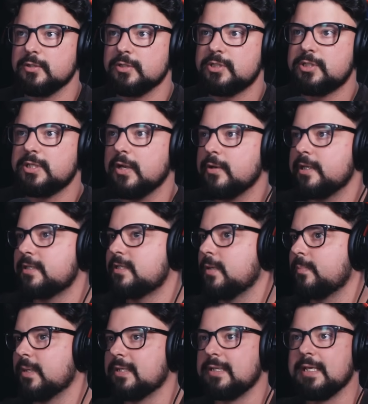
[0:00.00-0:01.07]

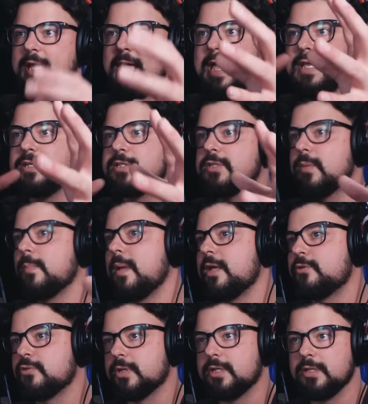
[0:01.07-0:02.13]
stereotypically,
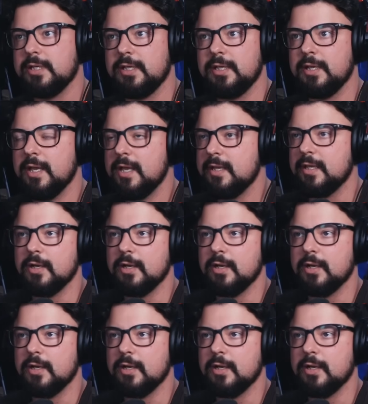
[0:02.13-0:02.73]
asymmetrically,